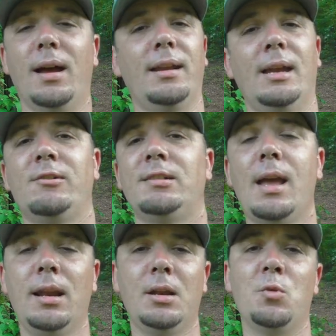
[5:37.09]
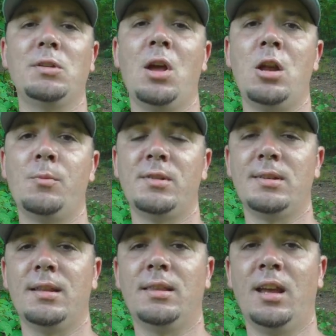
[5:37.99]
I never stated it was one hundred
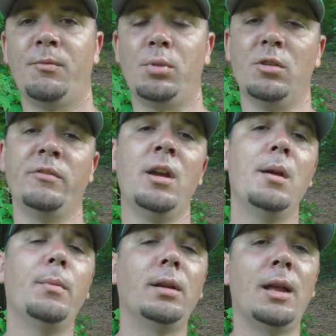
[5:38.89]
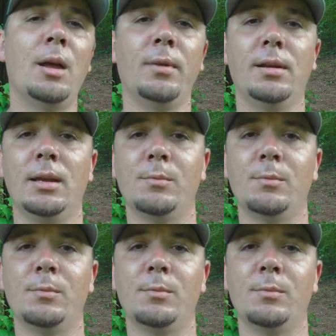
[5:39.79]
percent theft proof, but allow me to